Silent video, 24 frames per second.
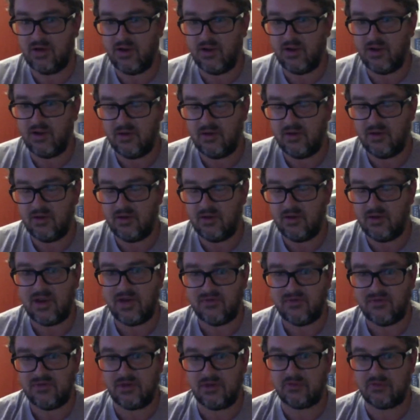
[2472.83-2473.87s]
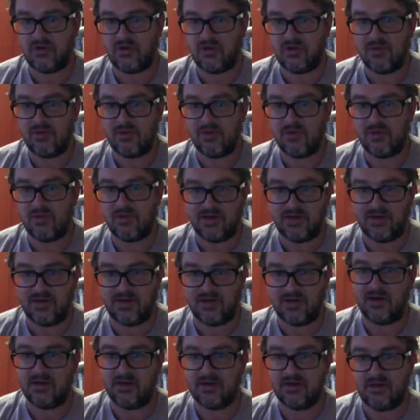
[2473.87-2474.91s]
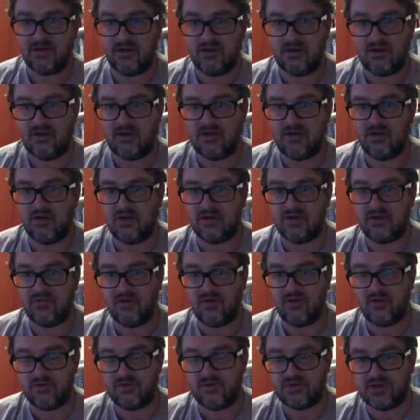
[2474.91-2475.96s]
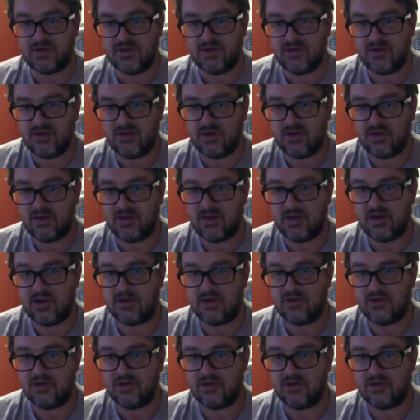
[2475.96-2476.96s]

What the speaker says: but they have to throw back dead 95% of their catch,